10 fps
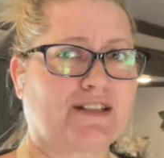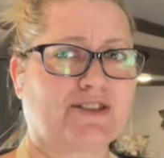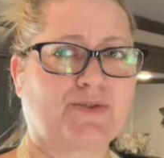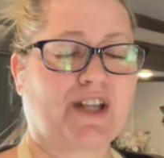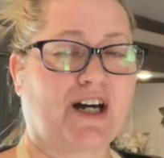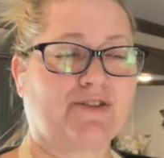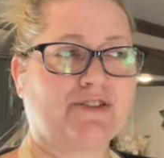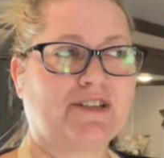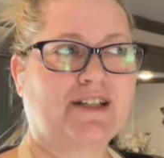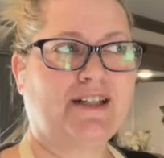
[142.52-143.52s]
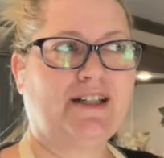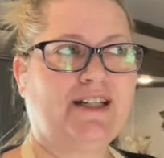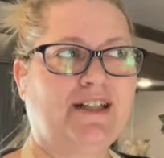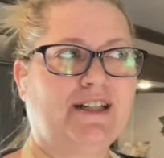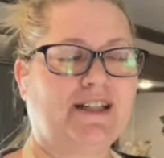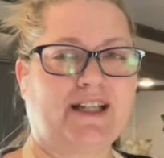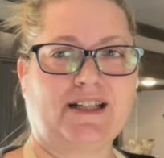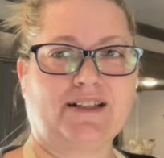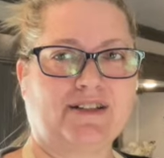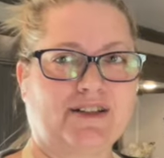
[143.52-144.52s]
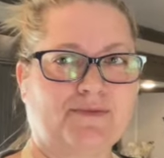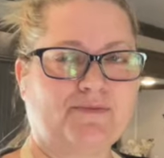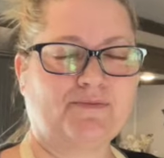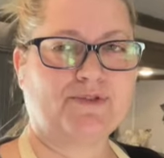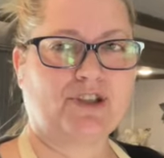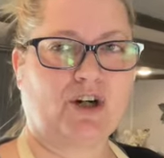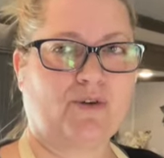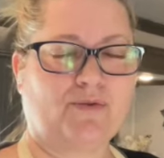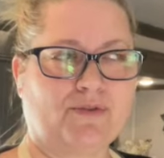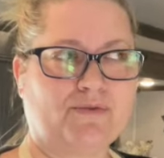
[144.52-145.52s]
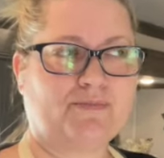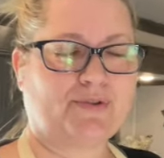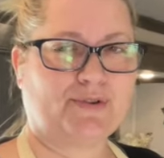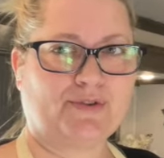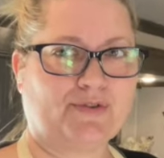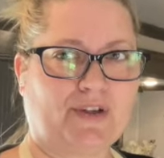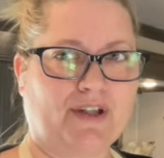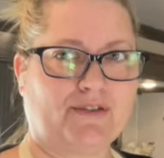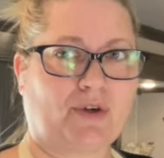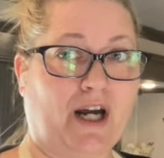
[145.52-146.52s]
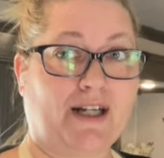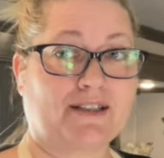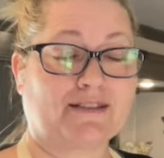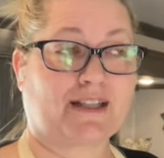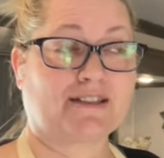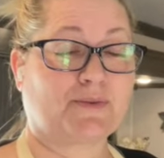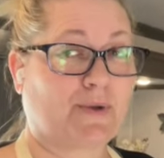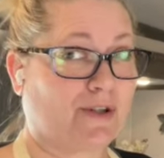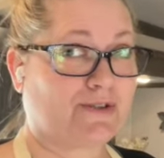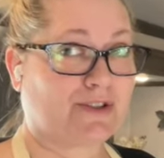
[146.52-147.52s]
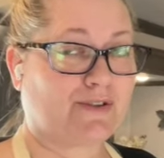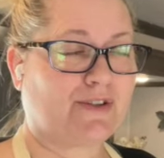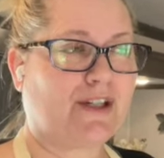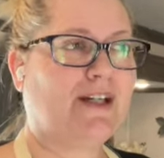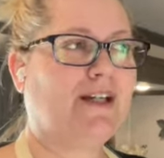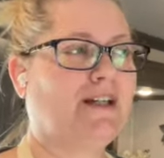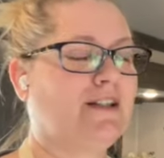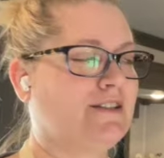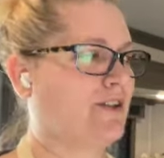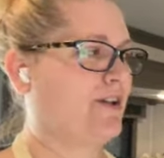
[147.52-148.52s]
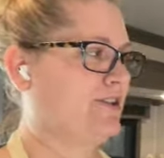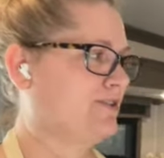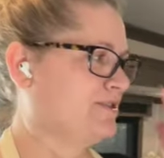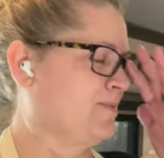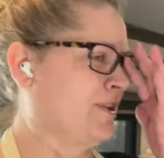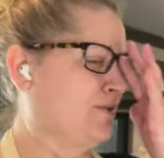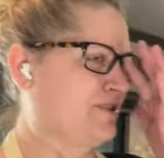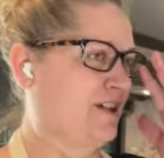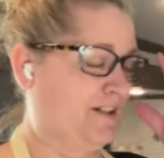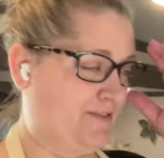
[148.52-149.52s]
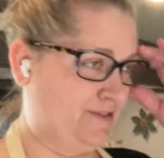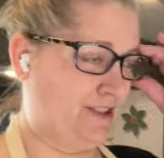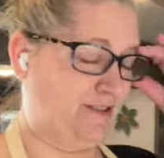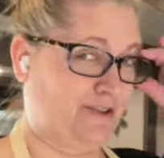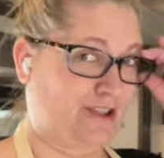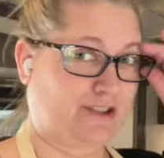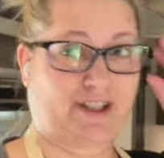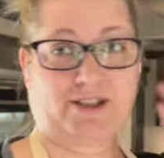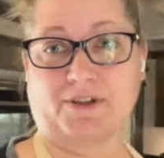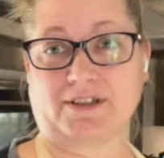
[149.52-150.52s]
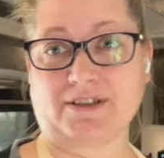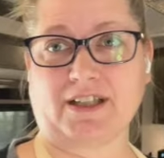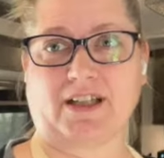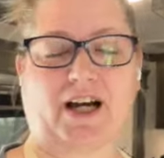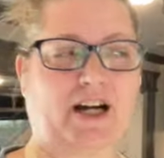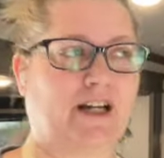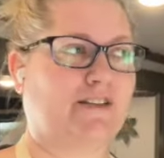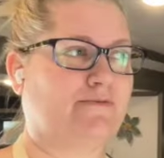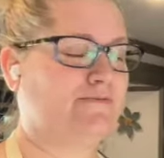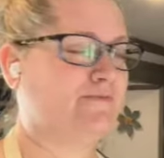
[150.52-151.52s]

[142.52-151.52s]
without letting the dough proof and rise like it's supposed to. So I knew something was off. So with all transparency, I